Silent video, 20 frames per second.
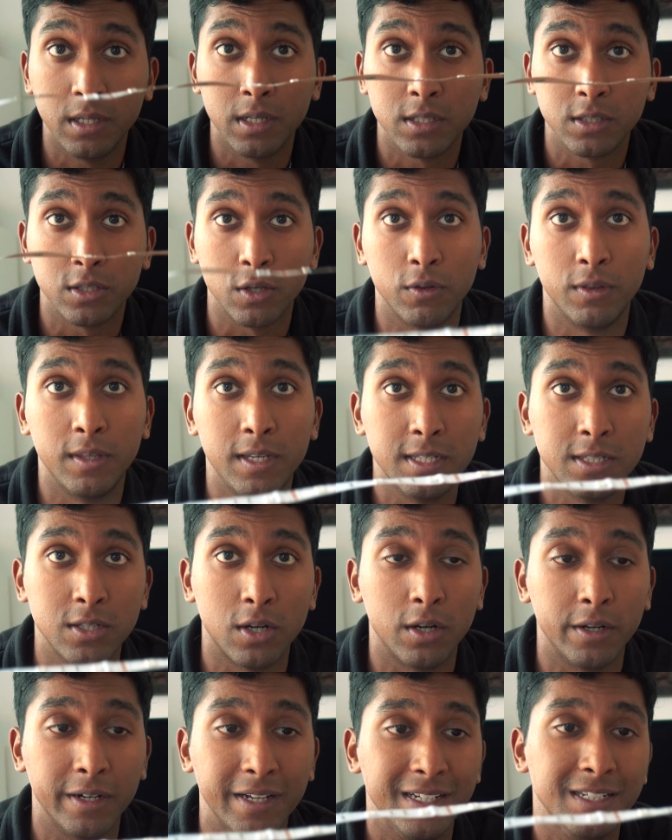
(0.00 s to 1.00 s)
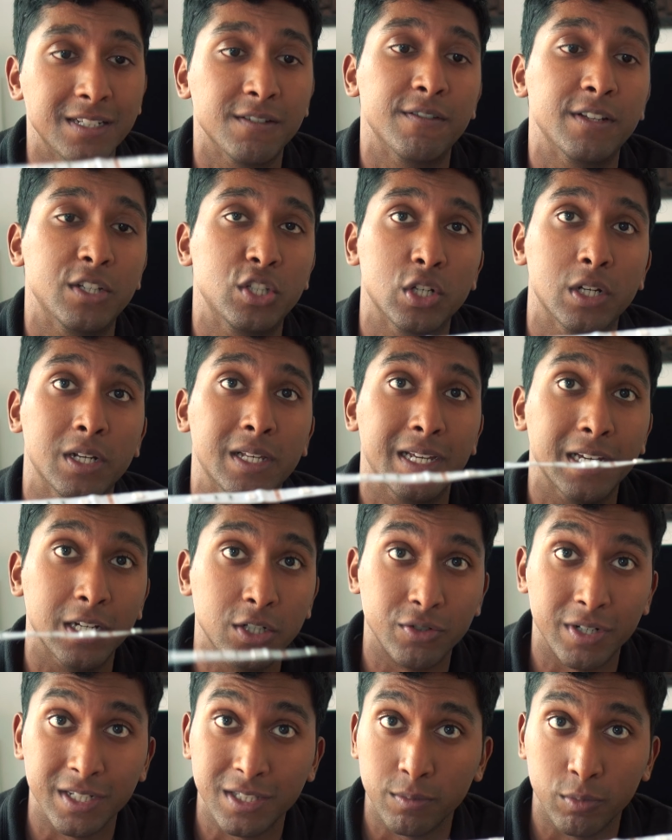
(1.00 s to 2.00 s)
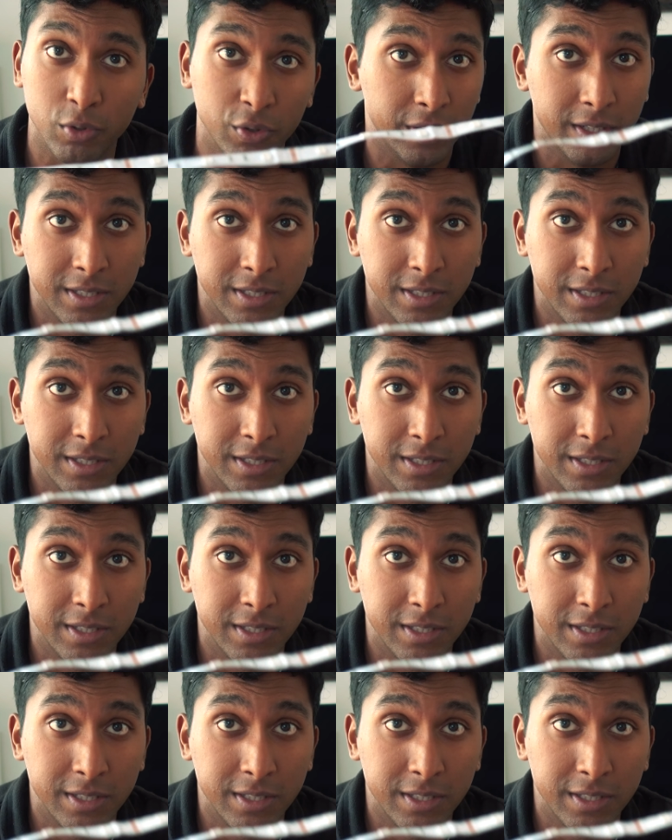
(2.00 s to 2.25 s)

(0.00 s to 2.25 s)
So these aren't individually addressable.